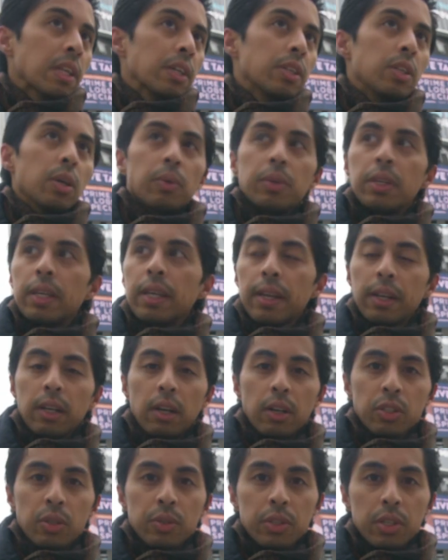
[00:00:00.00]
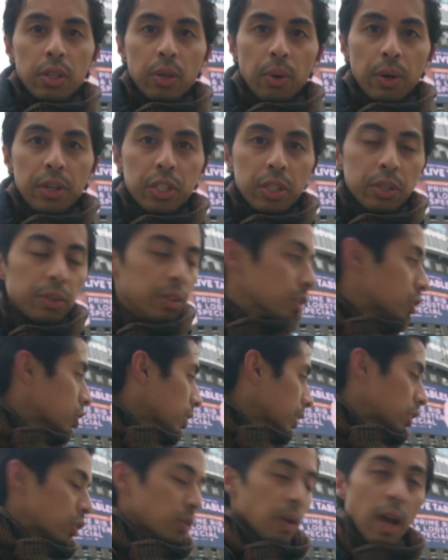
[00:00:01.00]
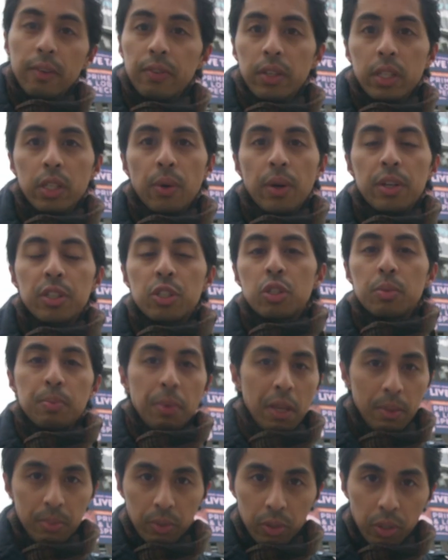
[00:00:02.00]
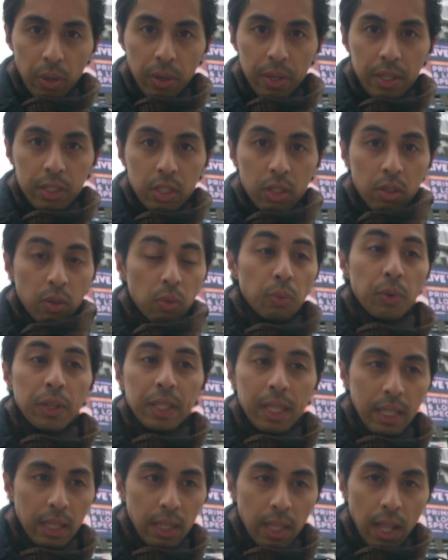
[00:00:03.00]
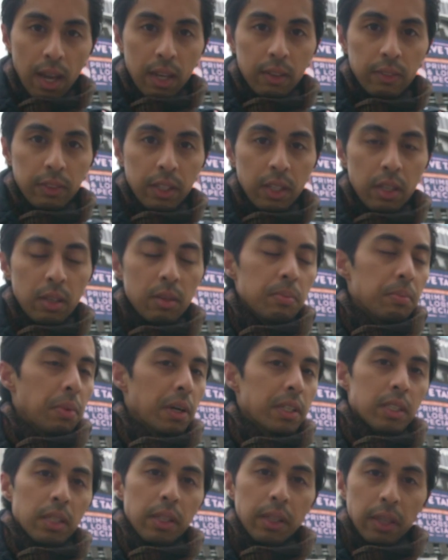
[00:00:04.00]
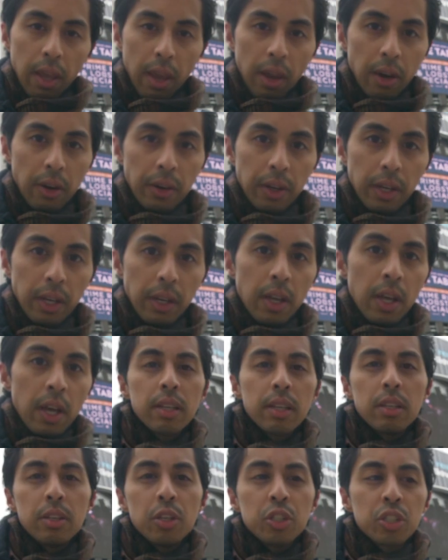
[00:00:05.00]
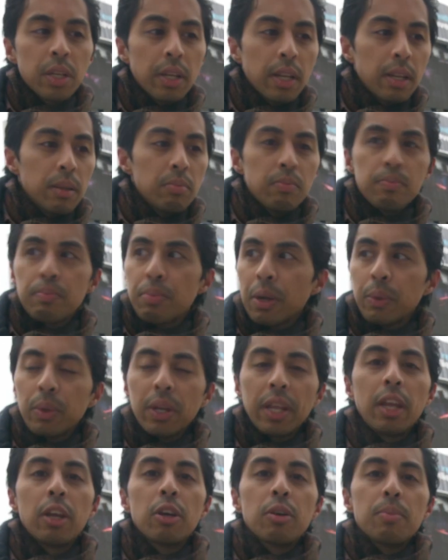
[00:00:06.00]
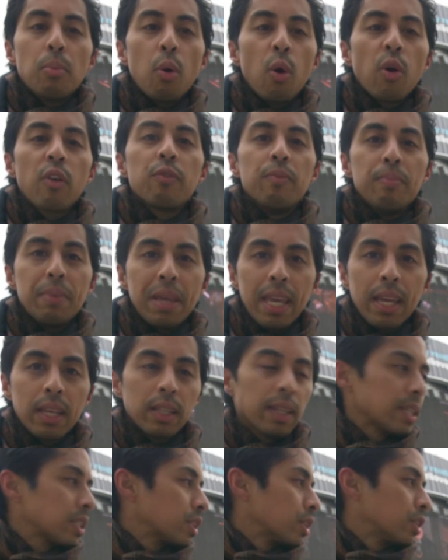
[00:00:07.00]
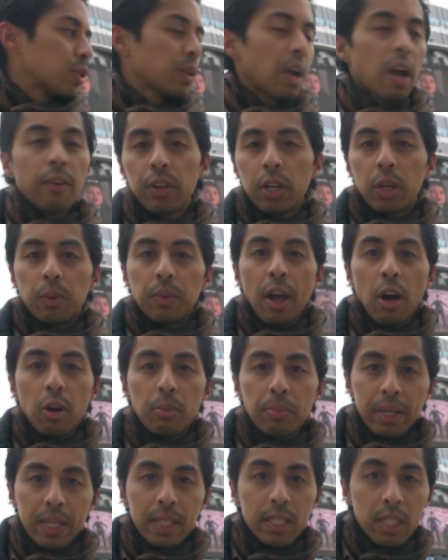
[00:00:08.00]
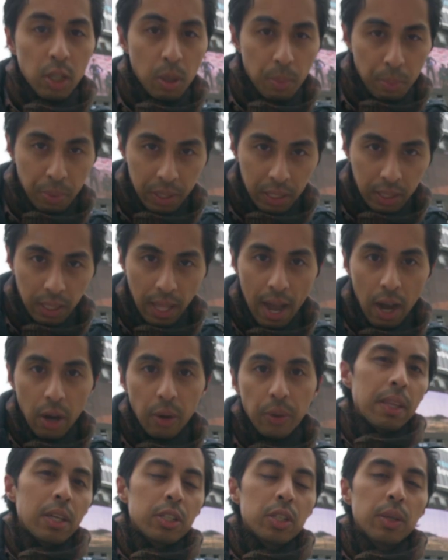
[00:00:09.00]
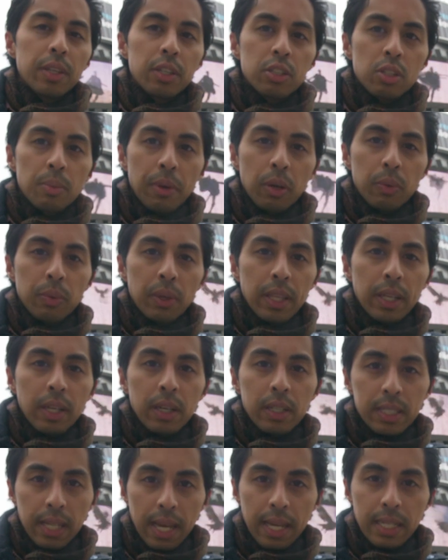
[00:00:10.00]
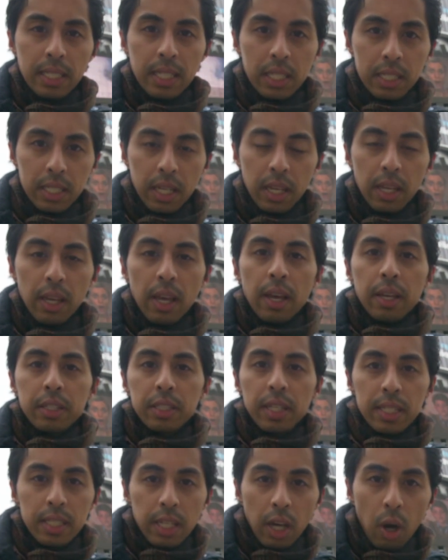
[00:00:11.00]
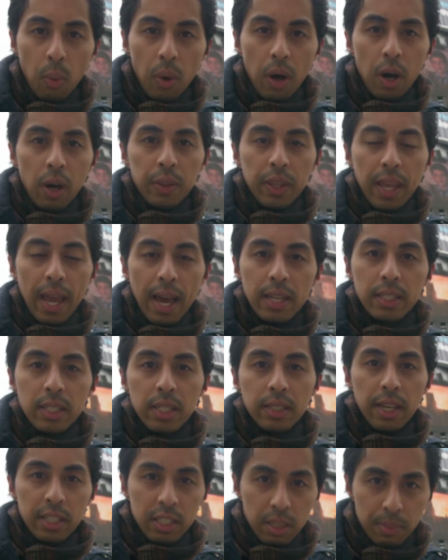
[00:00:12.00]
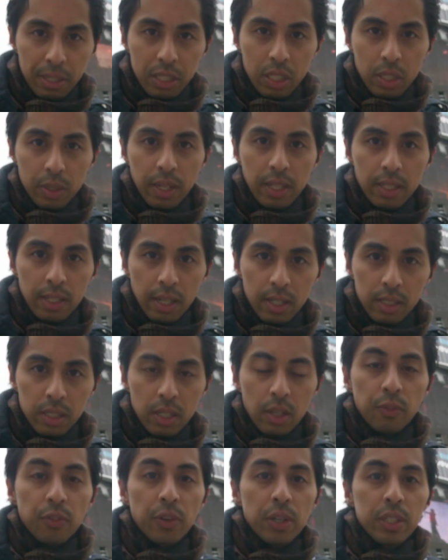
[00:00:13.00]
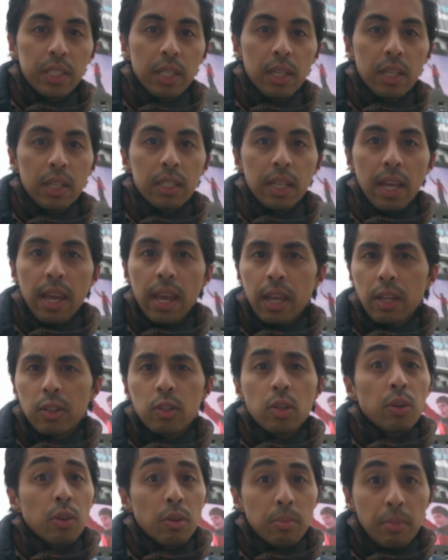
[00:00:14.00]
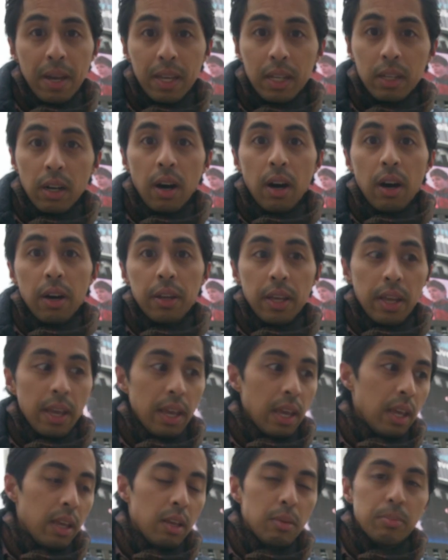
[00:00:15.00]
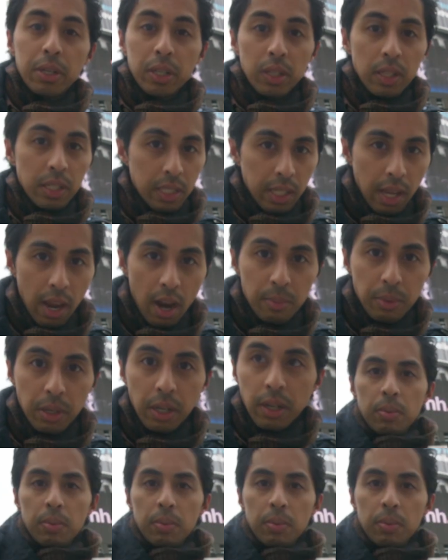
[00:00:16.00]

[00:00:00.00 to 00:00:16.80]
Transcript: So you're getting all sorts of noise here. There's like traffic noise, there's people noise, really lively, bustling area. You should be able to hear more of me and less of the traffic around, but it's still pretty loud. So this will be a really good test to see just how well the Azden SMX-30 does versus an internal mic on a mirrorless camera.